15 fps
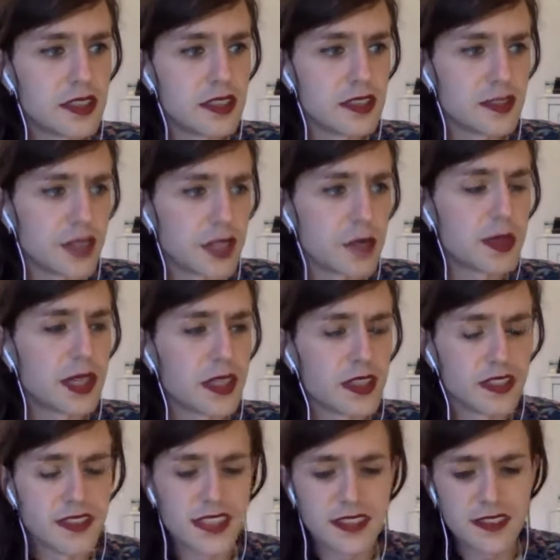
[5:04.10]
developing
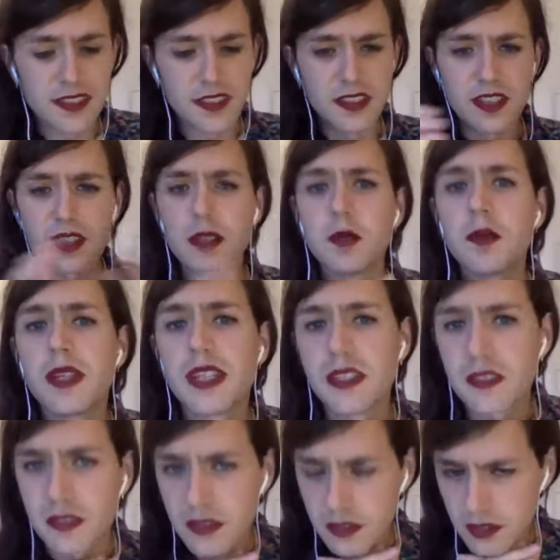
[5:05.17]
artists. That's the term
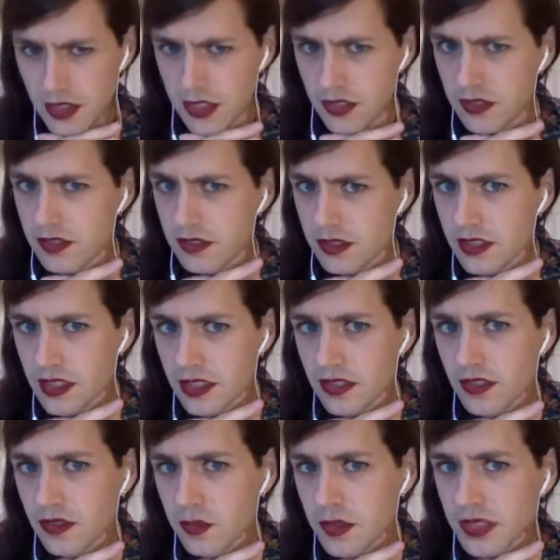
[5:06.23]
they
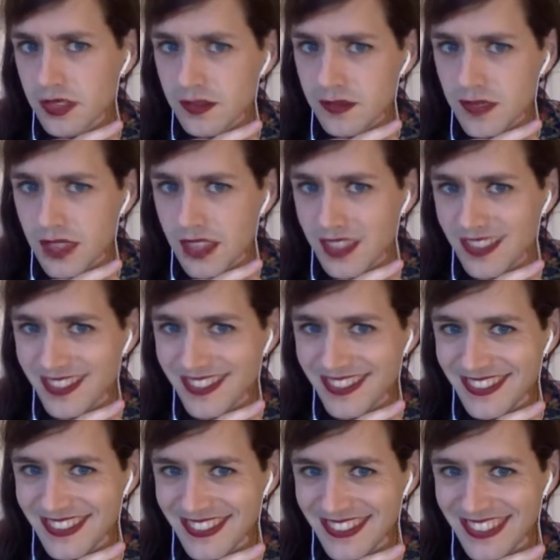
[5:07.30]
told me that
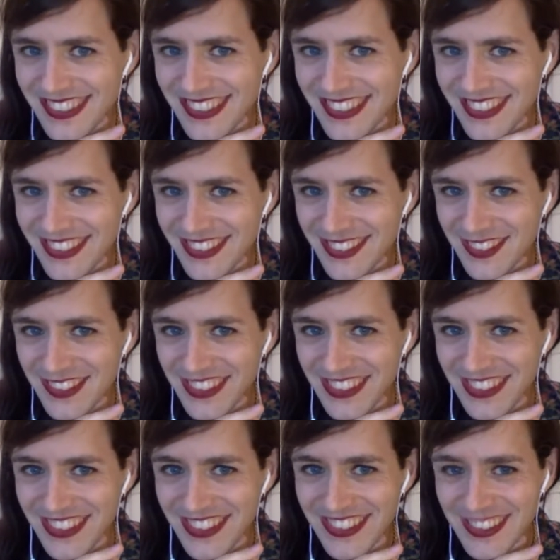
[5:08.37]
they use for
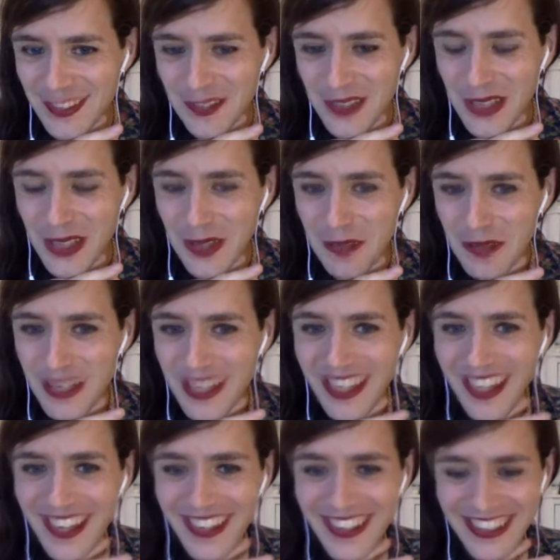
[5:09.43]
you, developing
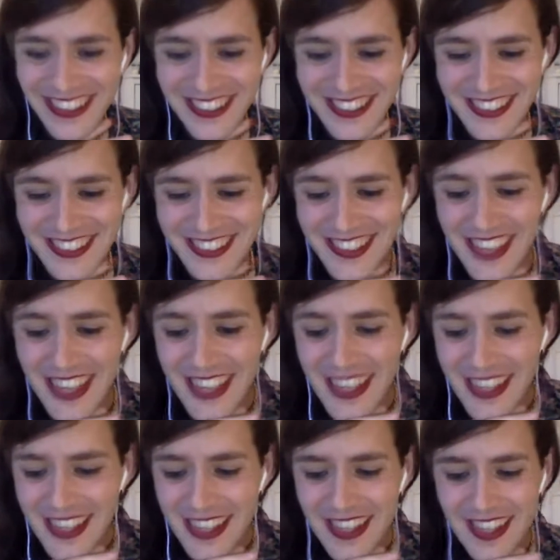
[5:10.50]
artists,
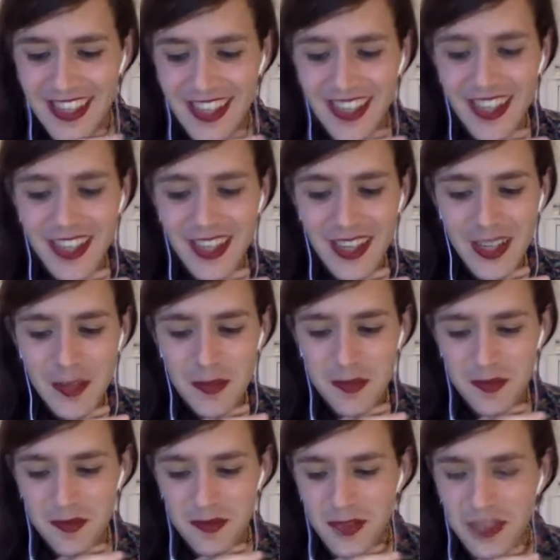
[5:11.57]

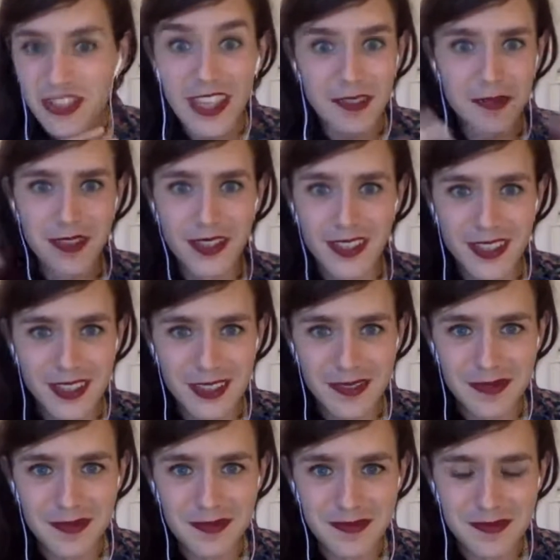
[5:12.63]
which I feel
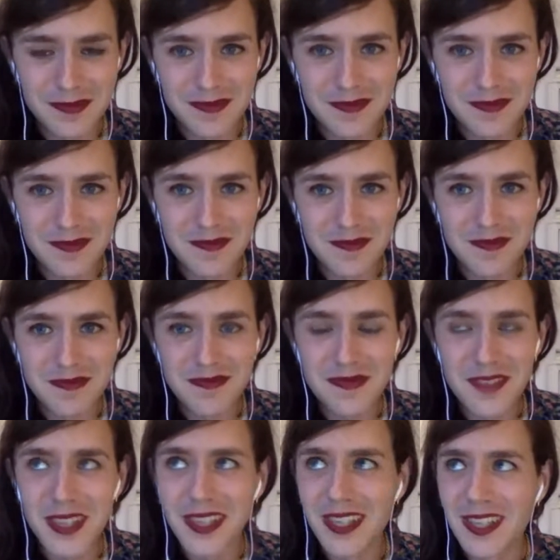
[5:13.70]

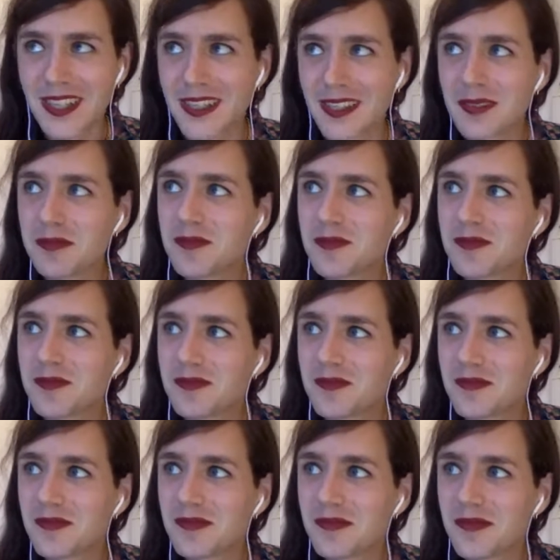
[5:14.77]
on
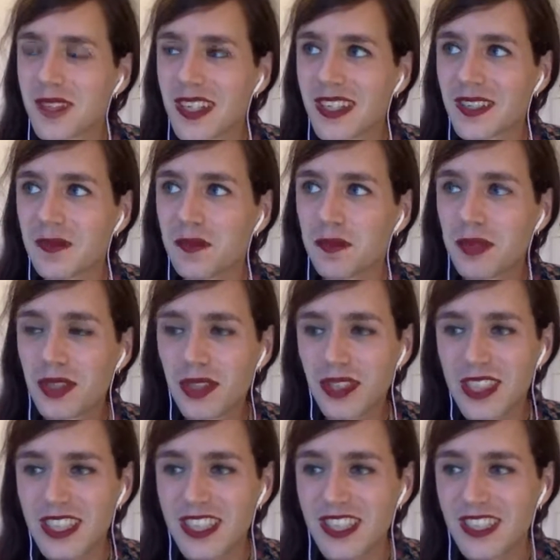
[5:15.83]
a
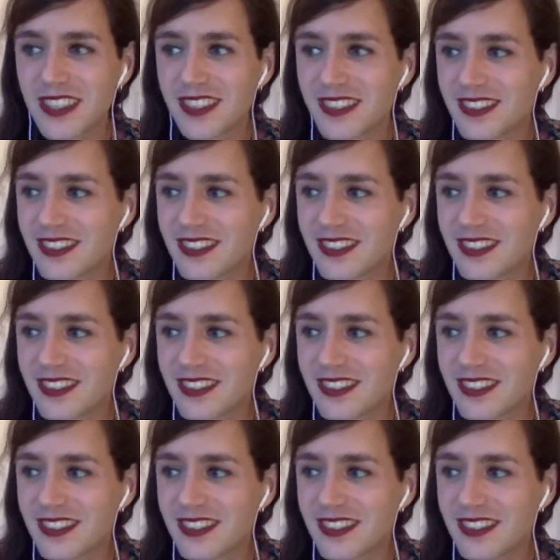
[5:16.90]
purely